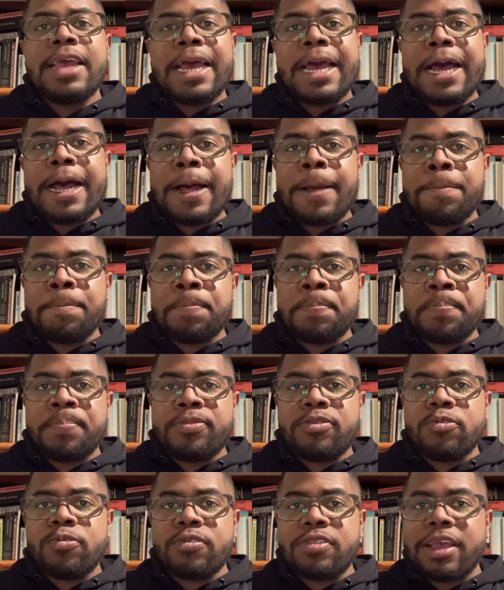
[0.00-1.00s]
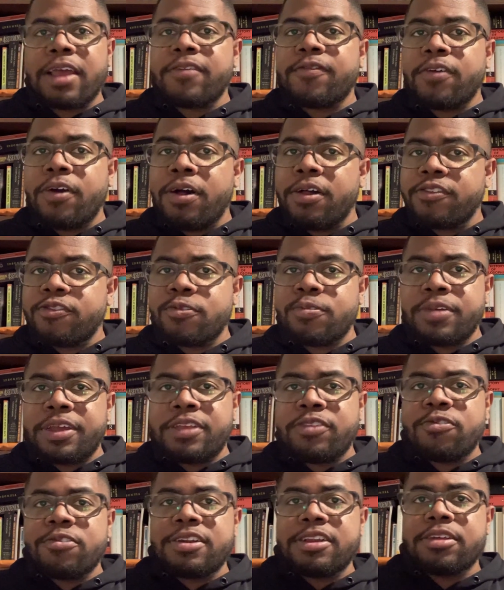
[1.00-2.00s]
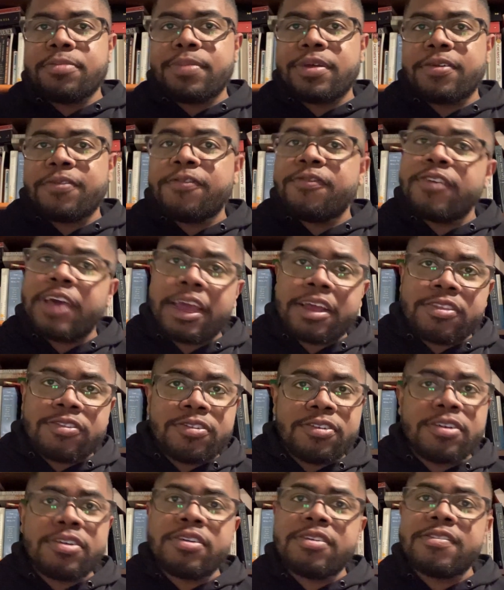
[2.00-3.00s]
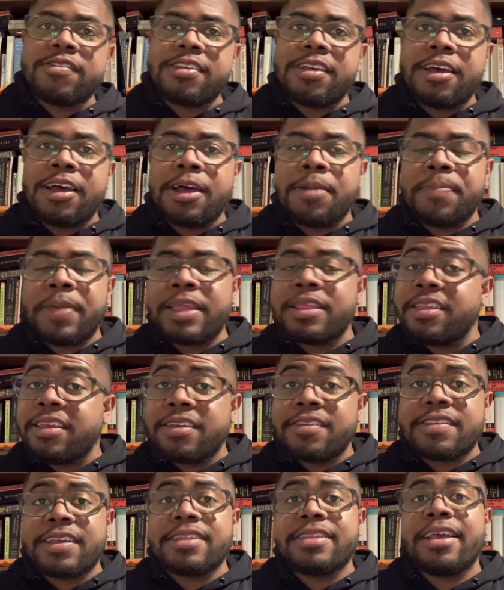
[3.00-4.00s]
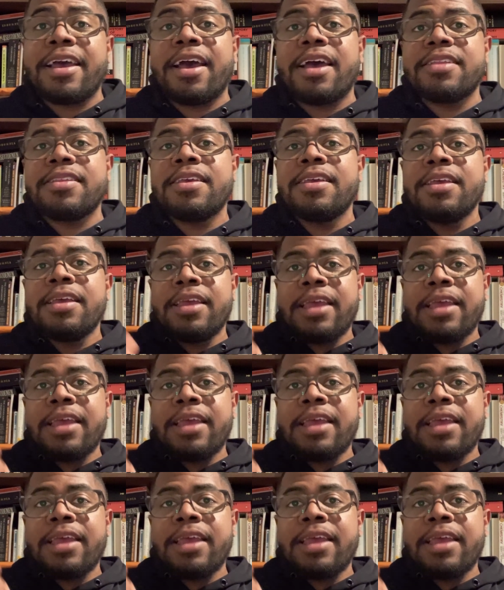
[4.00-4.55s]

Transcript: to dive also into a little bit of vectors and things like that.